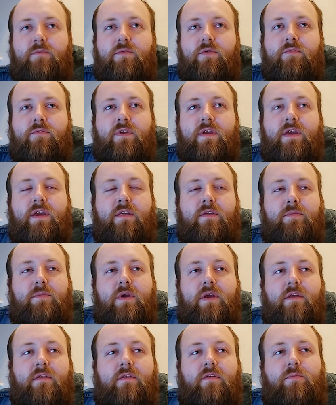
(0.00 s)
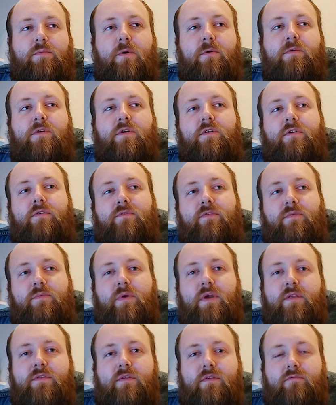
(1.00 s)
movie he's been spoken of as
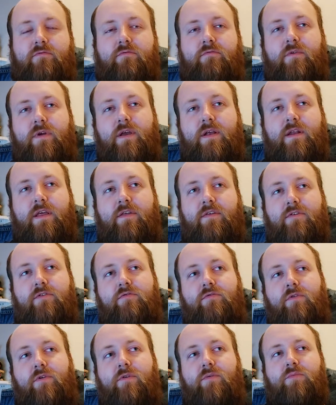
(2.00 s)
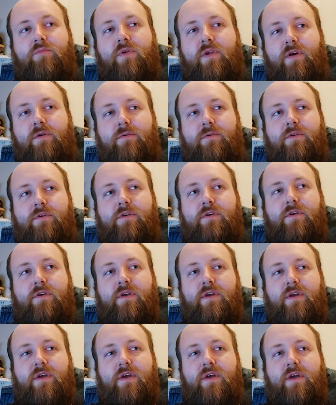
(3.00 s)
being this really strong bloke,
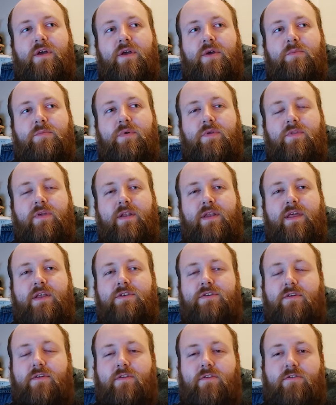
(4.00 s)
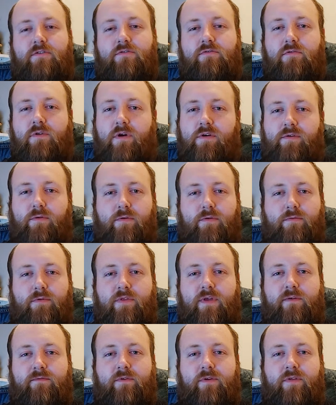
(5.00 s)
but then he just struggles
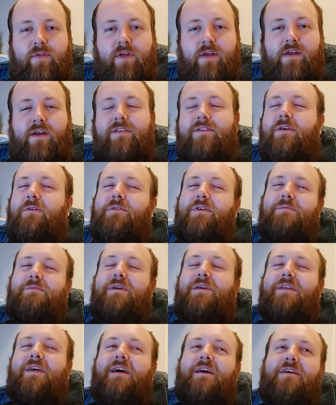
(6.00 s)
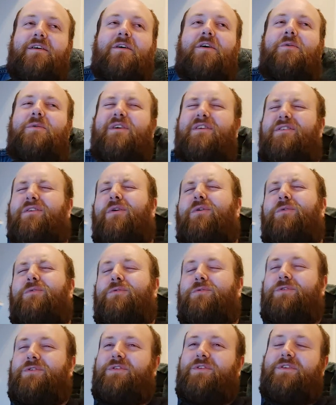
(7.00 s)
with everything. And don't give me that, he's
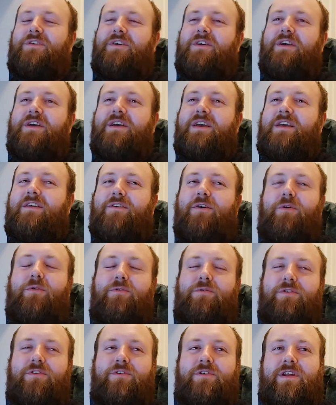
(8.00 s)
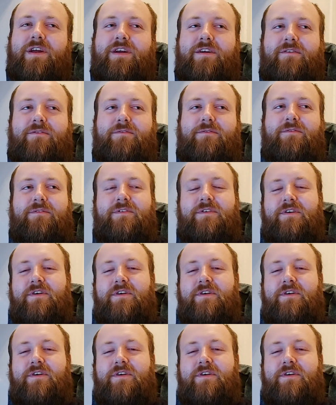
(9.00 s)
old. He's older now.